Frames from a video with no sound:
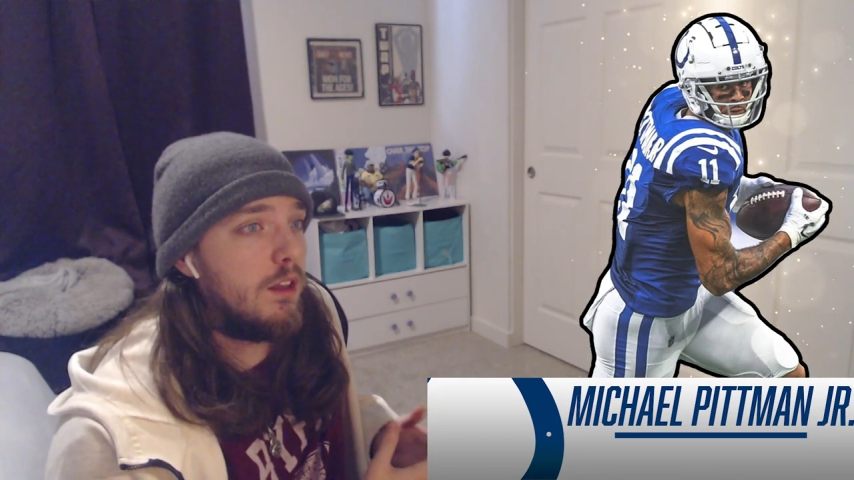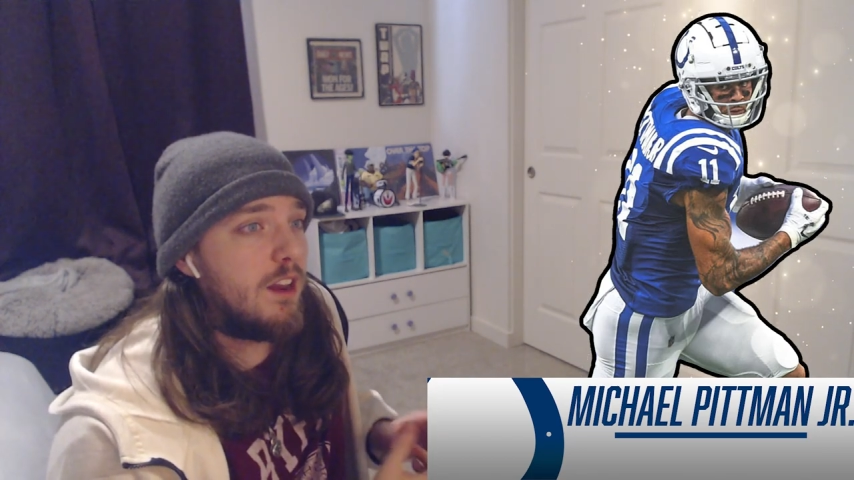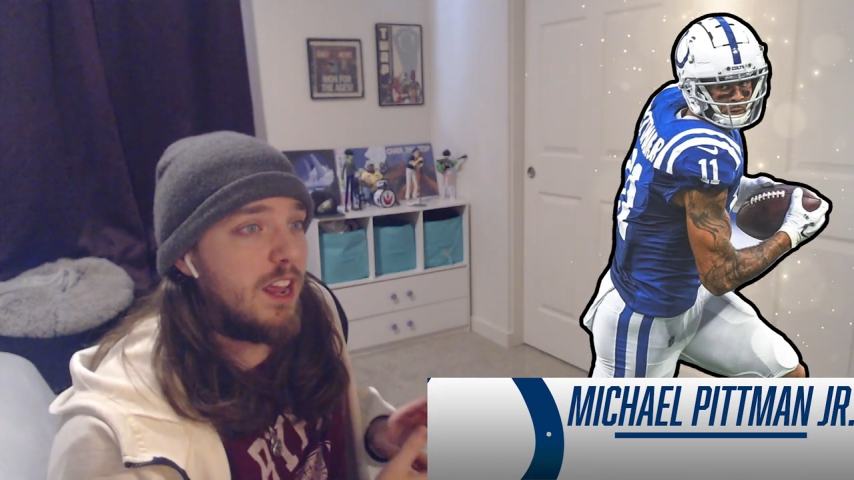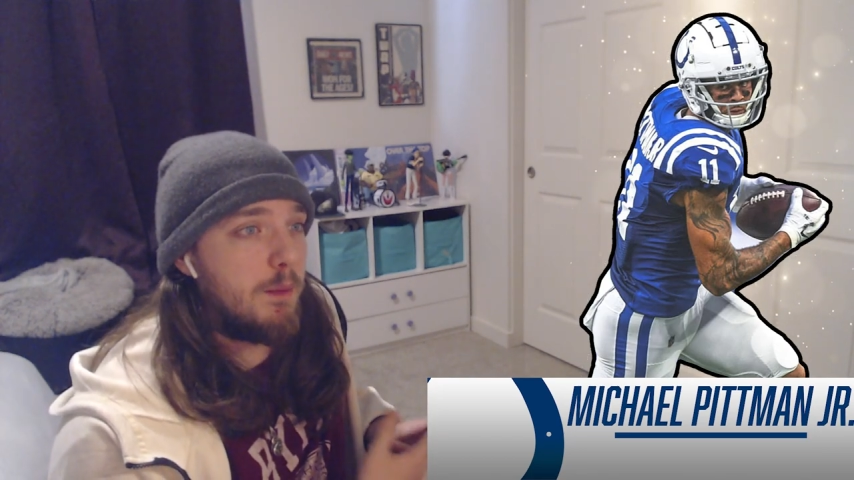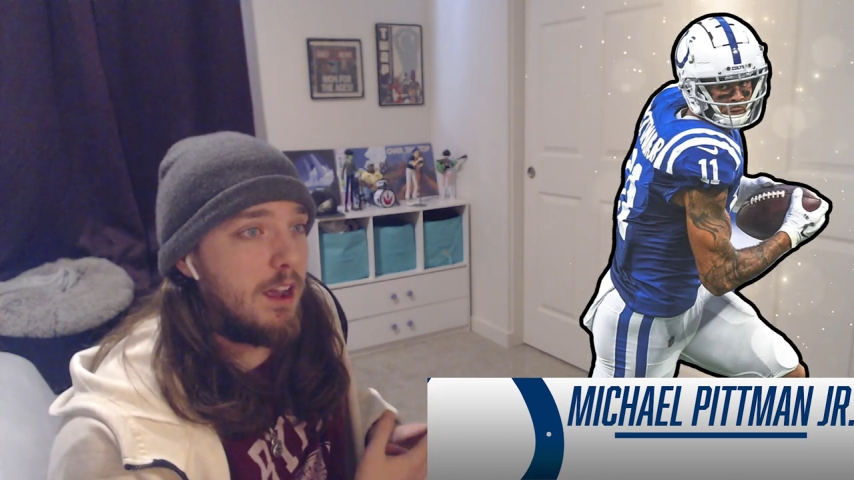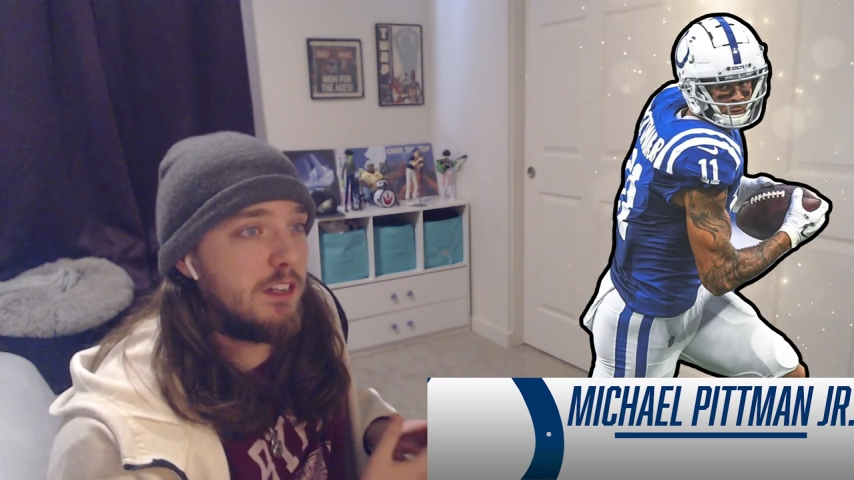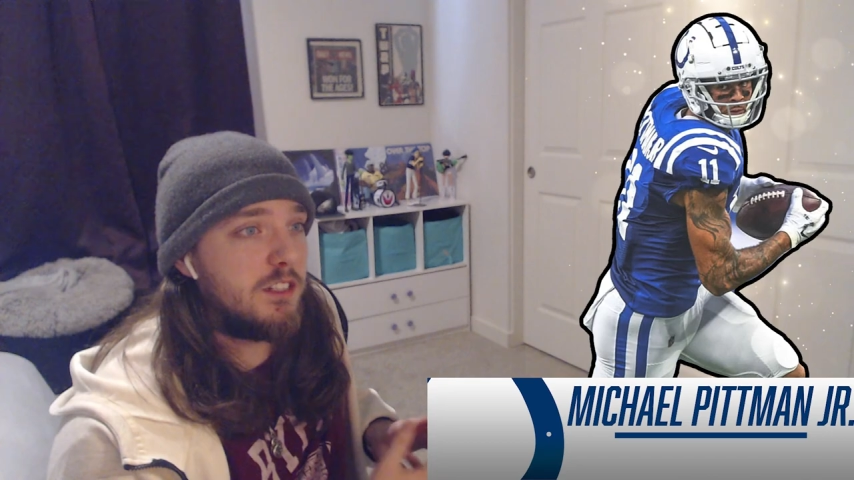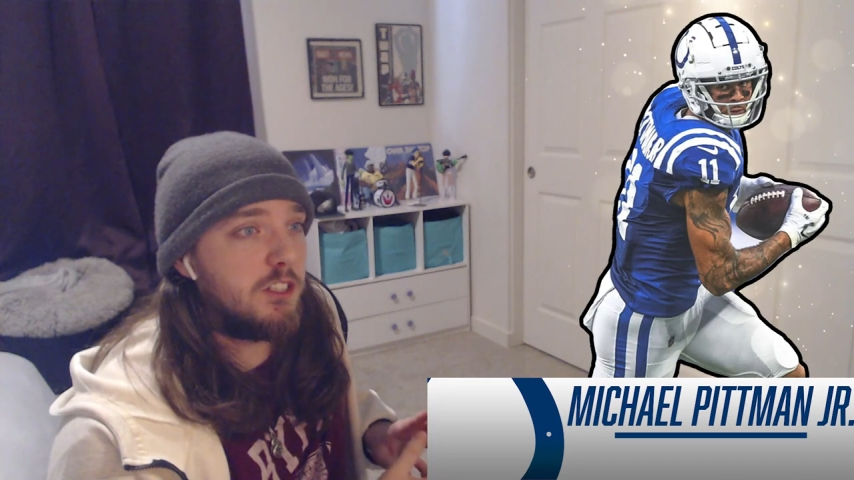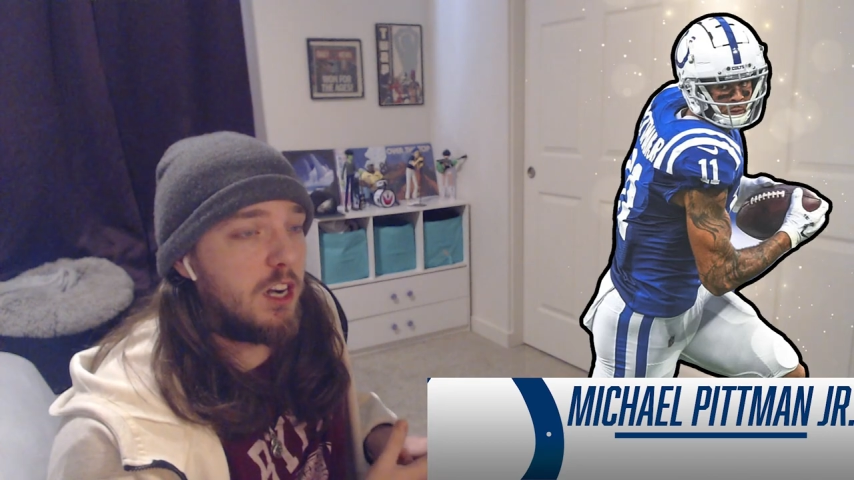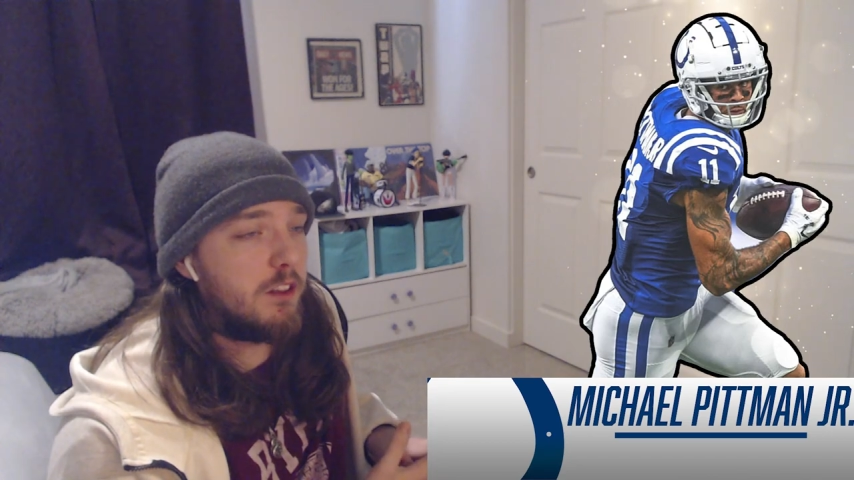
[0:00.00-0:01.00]
Nyheim Hines
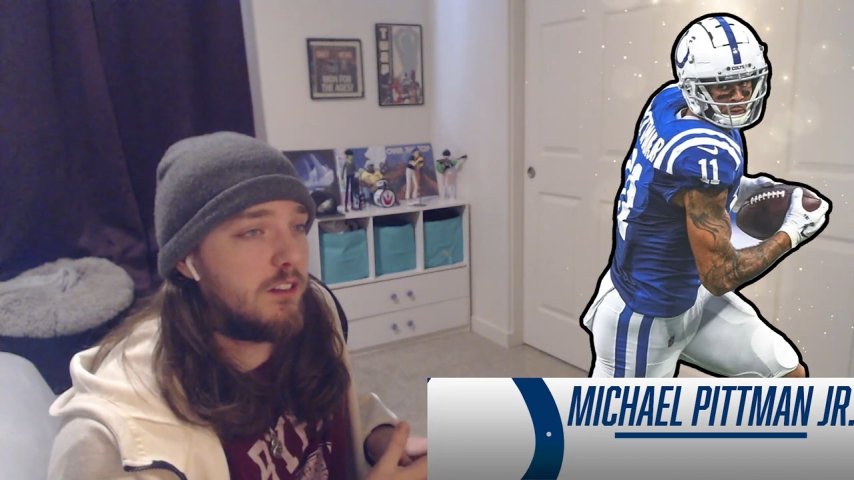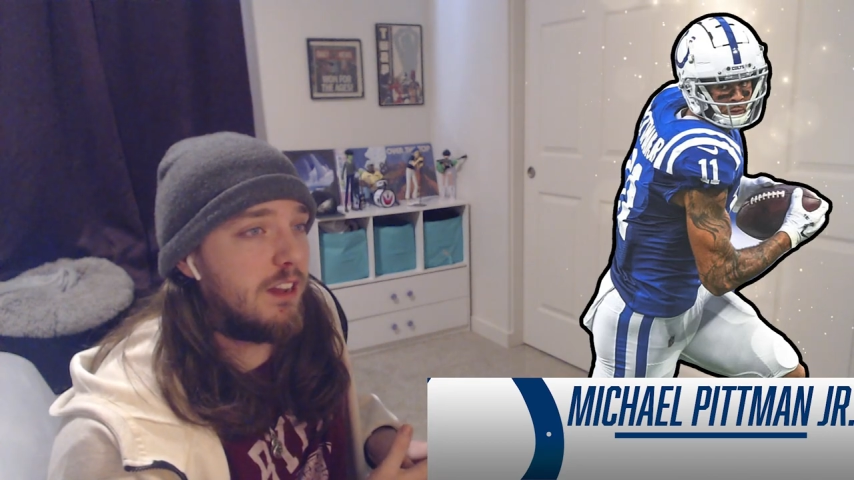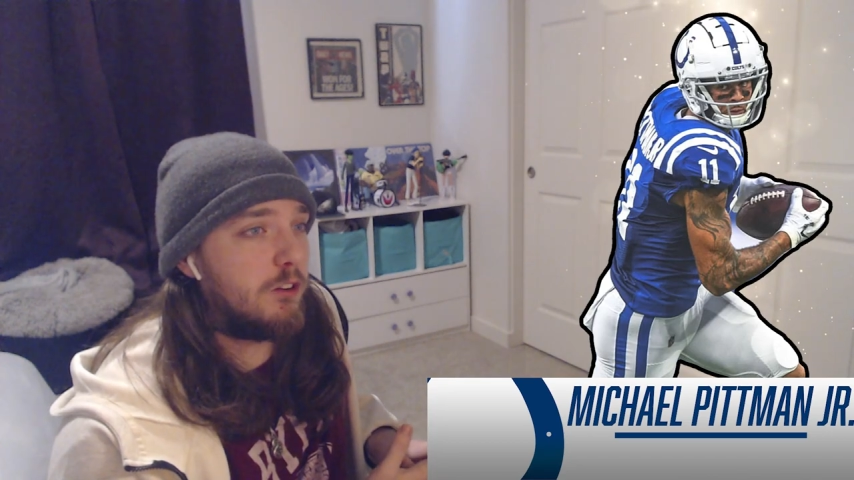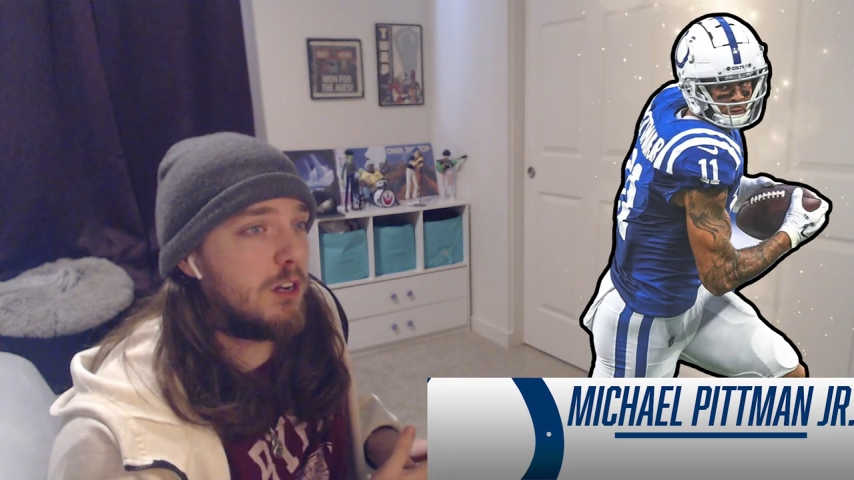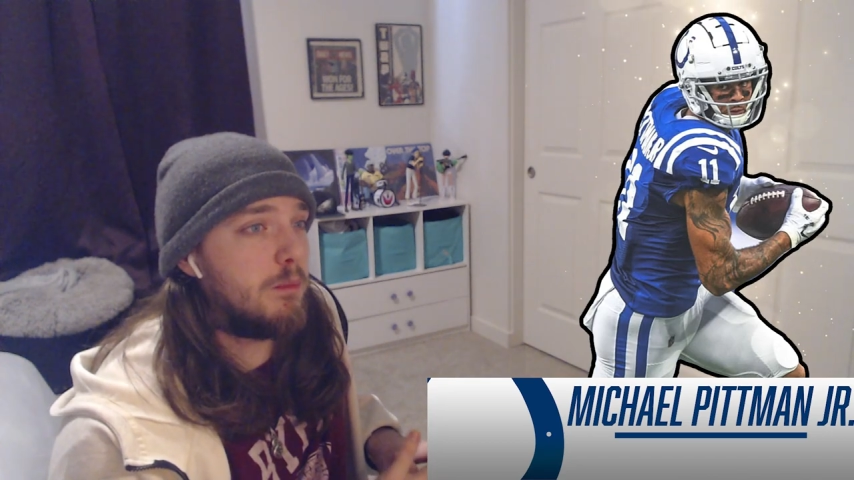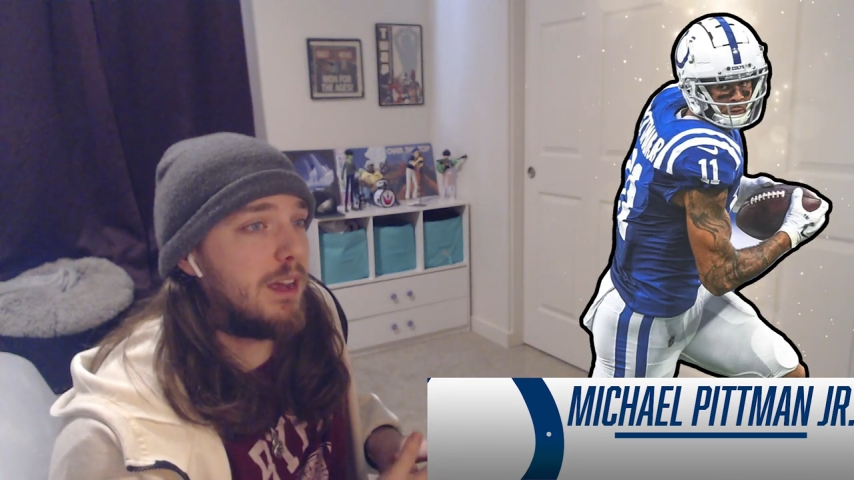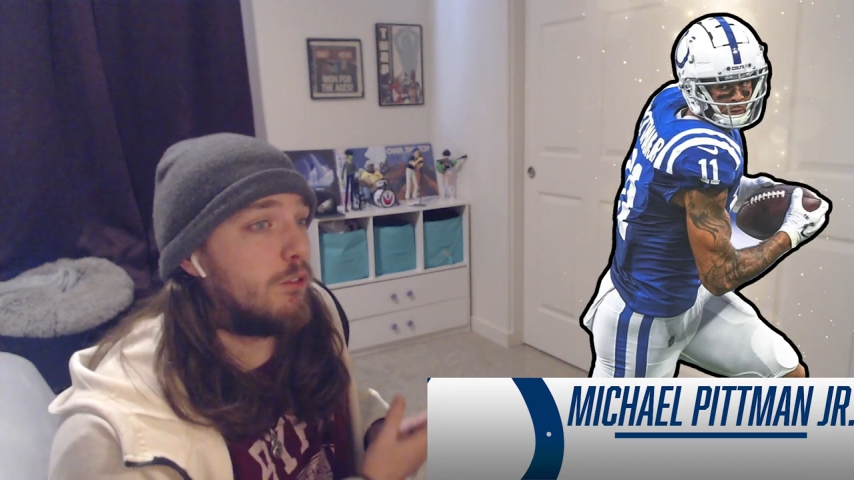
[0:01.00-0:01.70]
and Jonathan Taylor combined